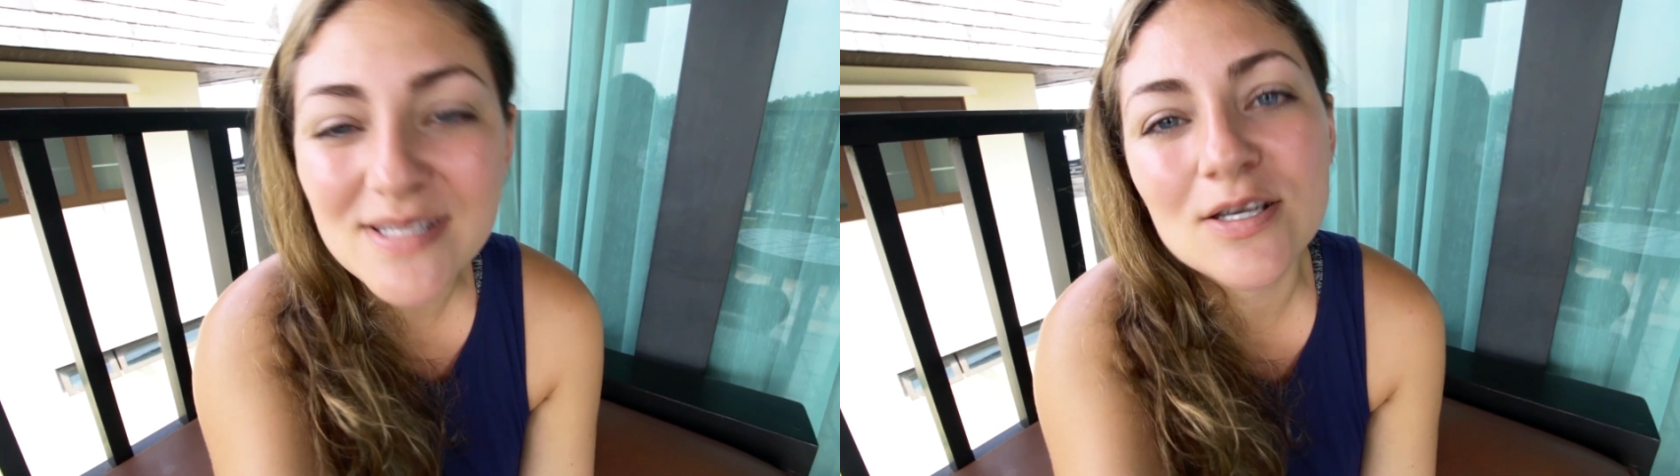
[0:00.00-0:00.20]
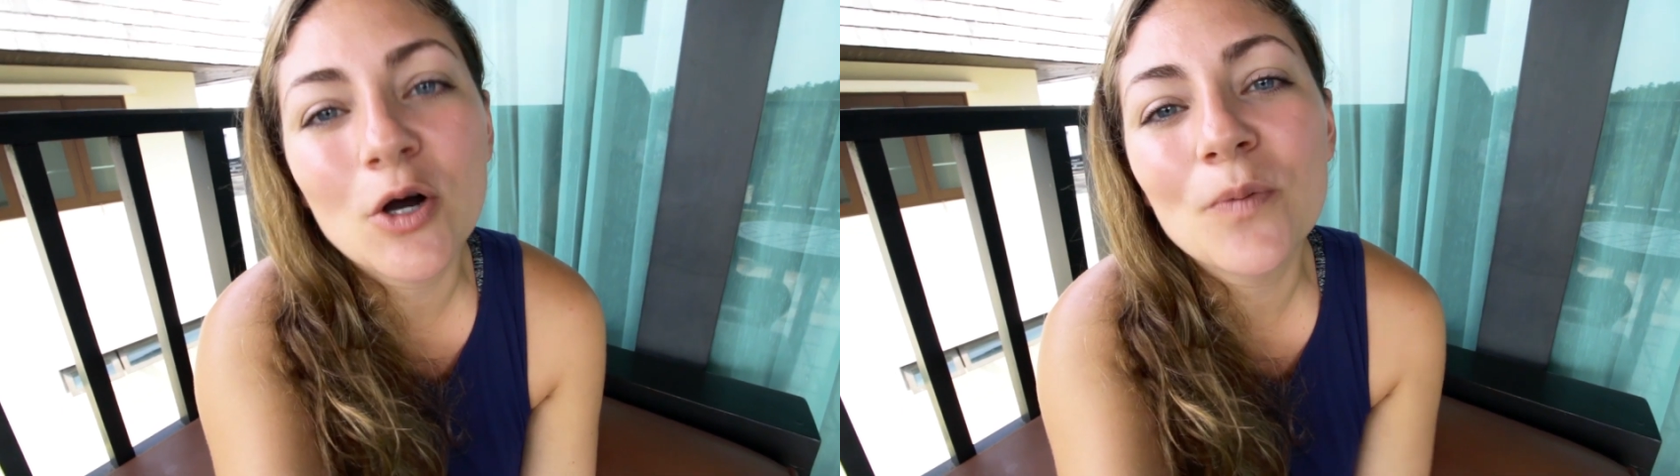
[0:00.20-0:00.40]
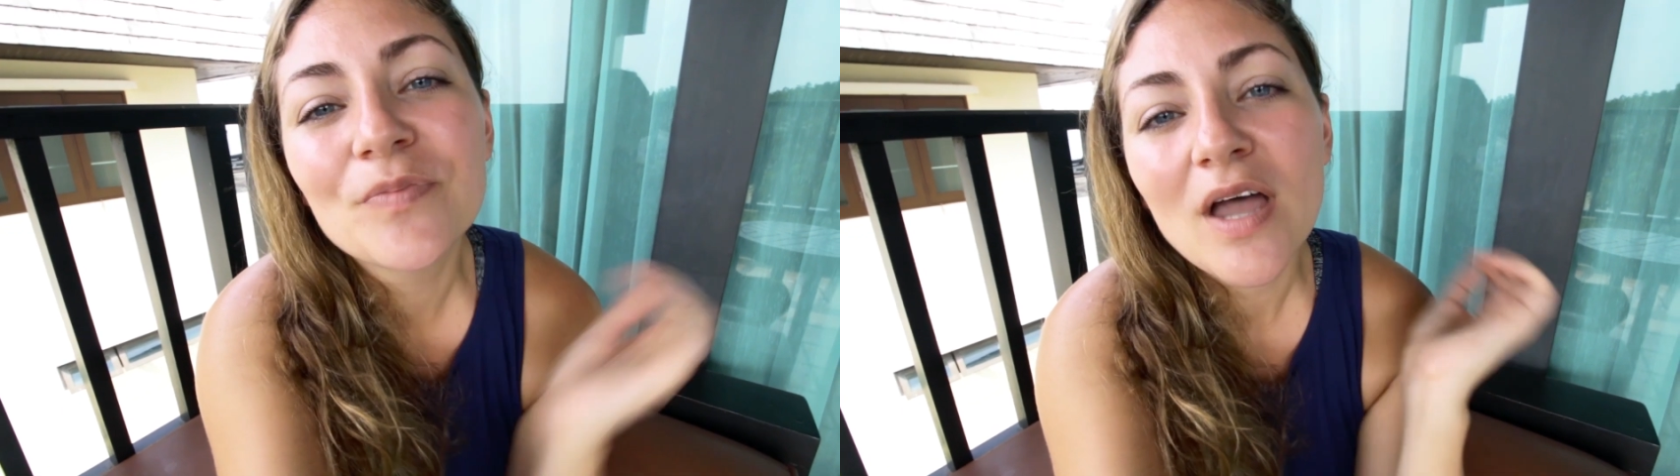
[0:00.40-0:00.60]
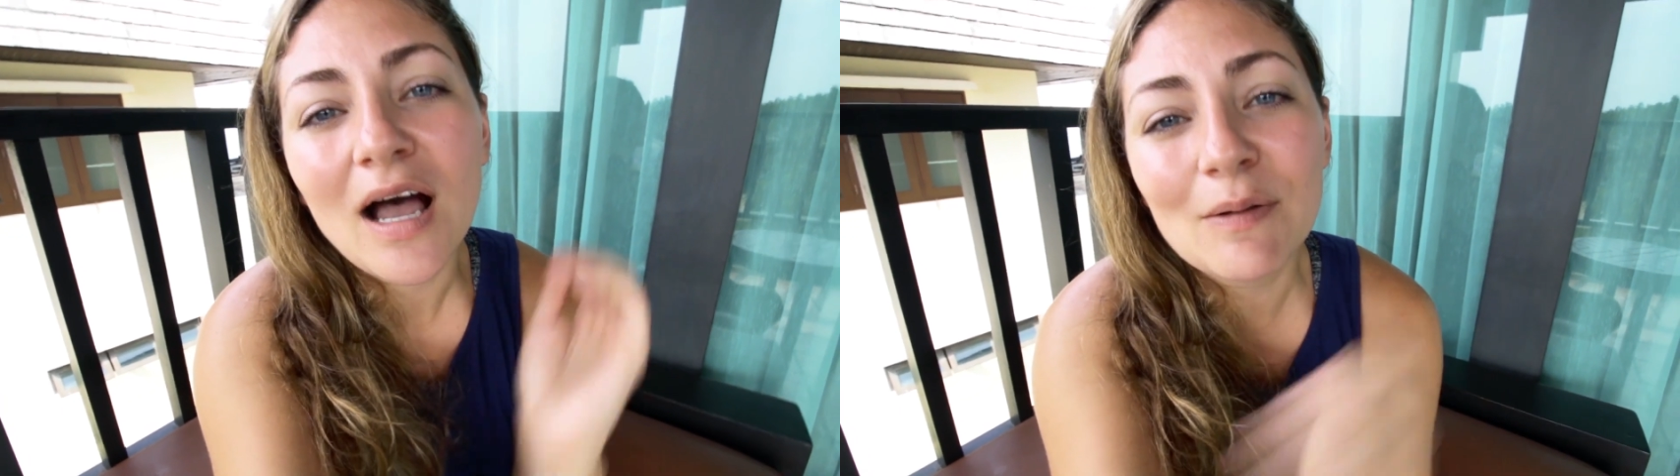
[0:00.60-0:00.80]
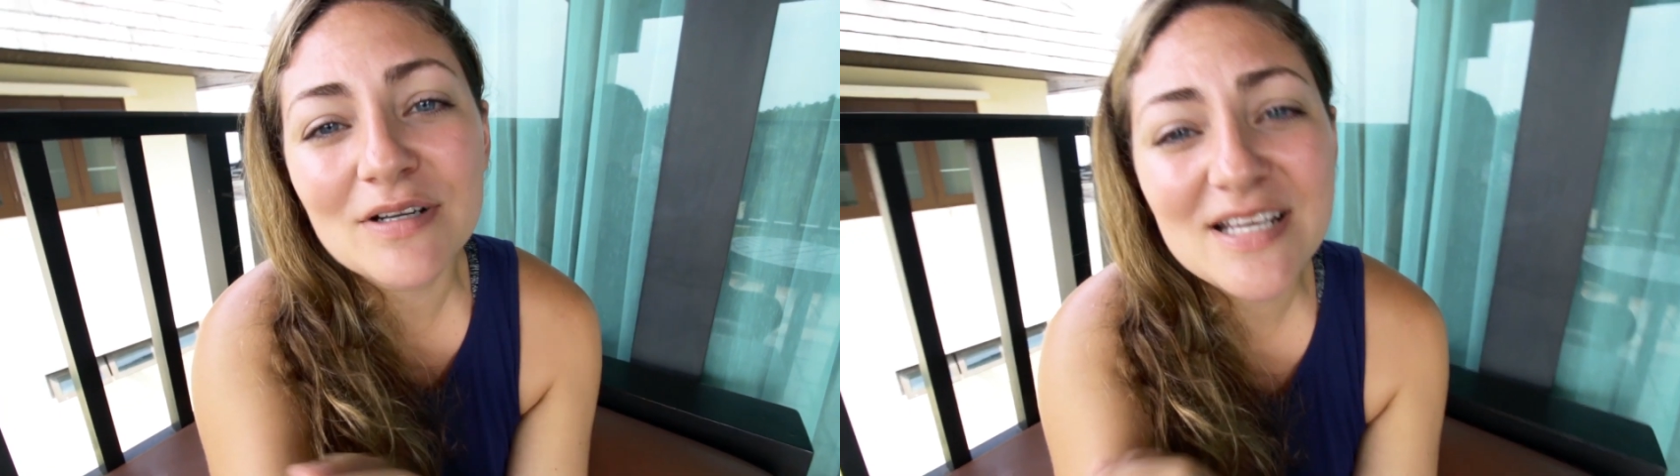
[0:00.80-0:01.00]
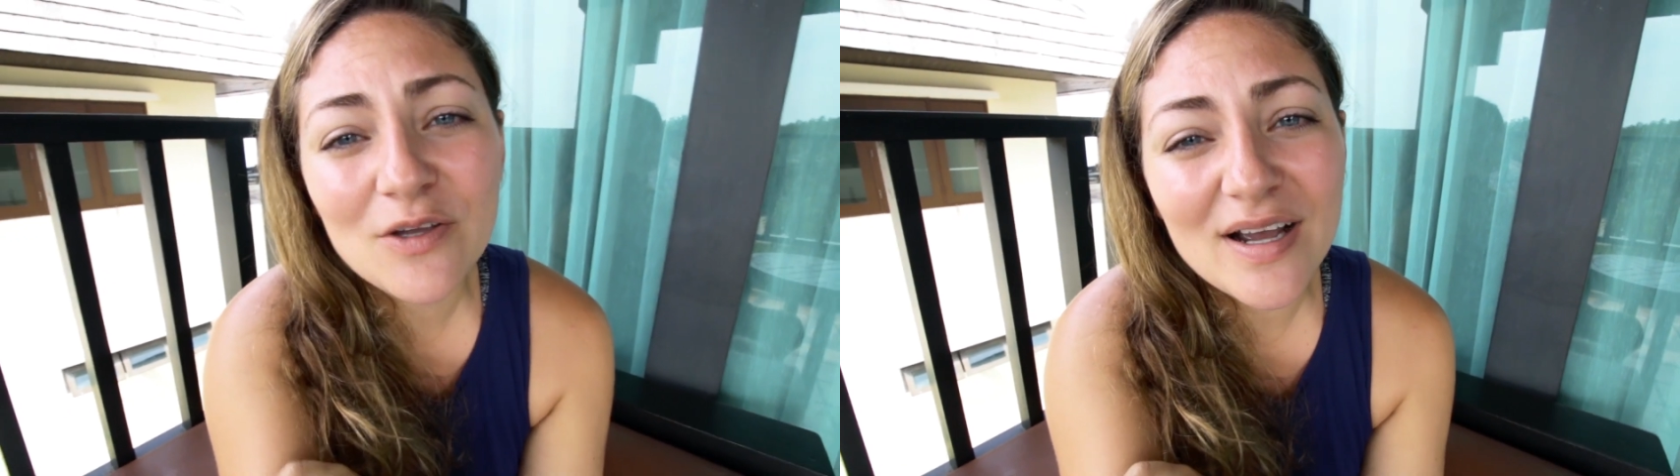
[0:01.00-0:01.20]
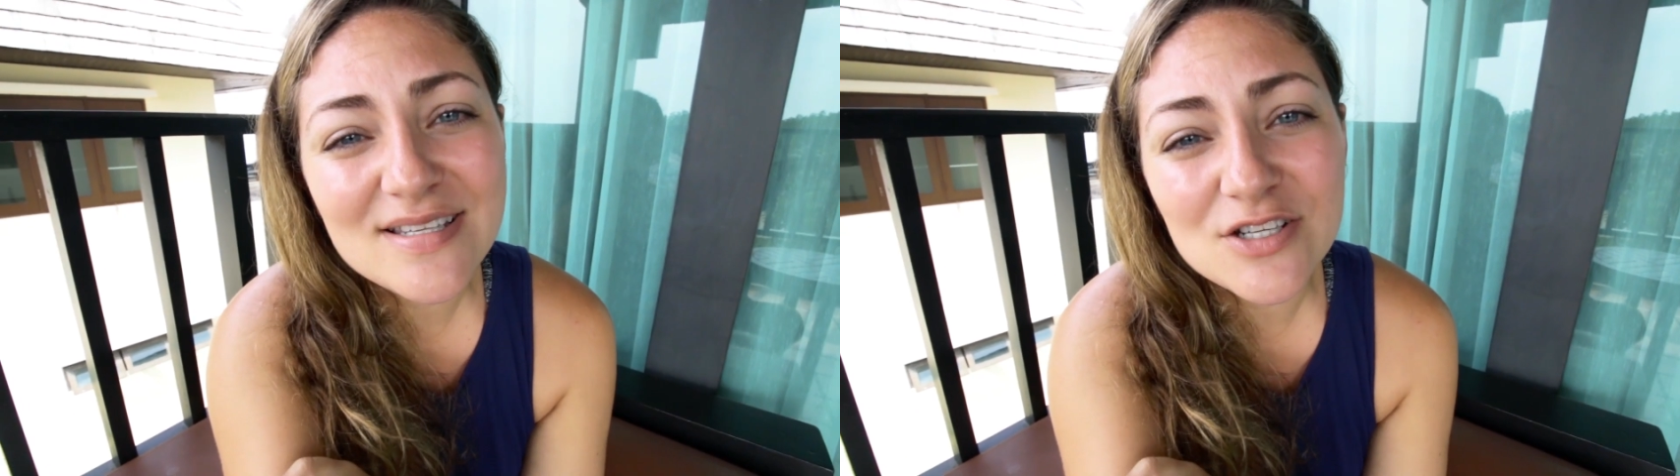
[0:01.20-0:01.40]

So I want to take you guys